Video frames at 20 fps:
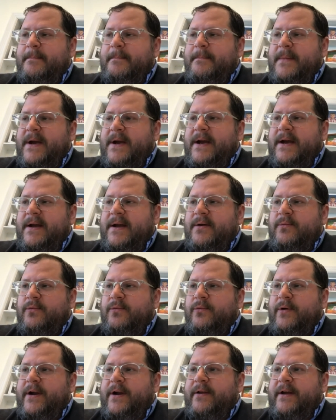and
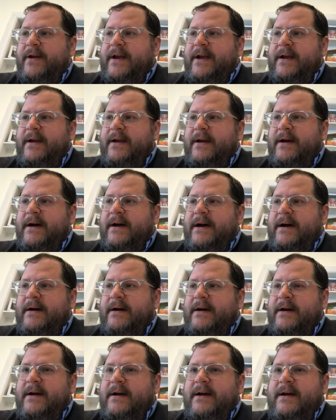really
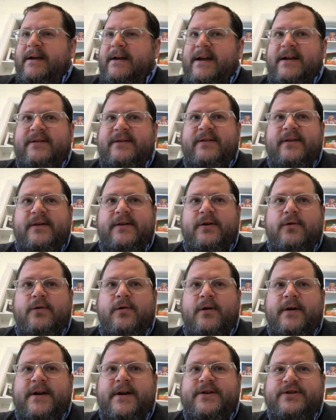get to the
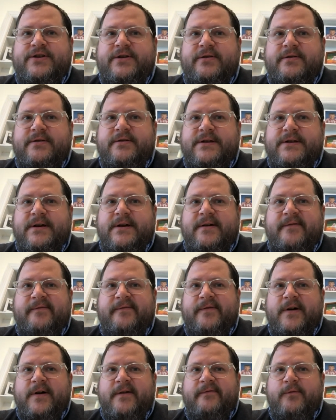core issues
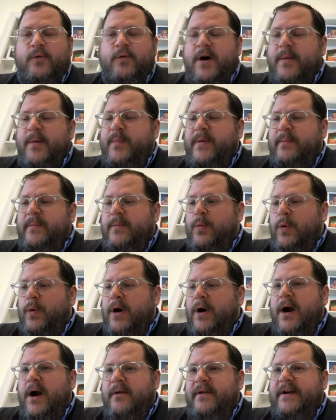of
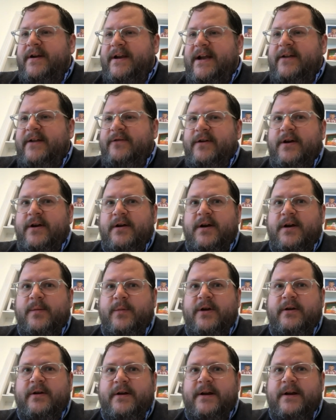what are the needs of your
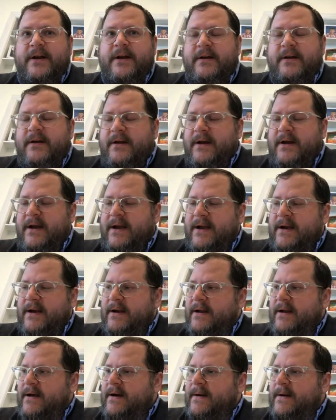community.
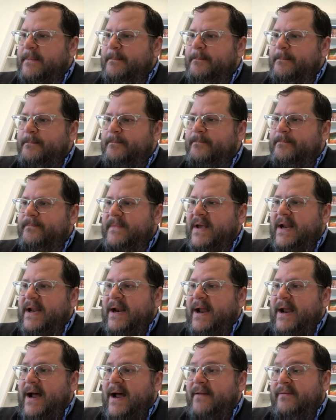And
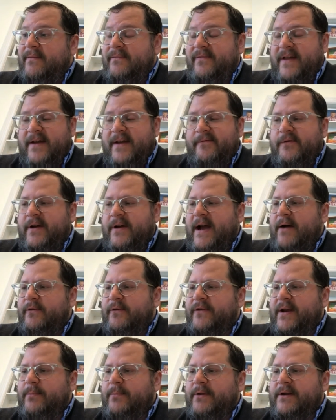thankfully, I
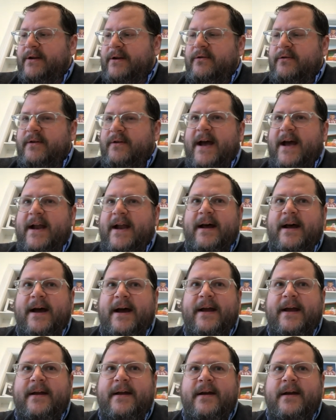was able to do that. I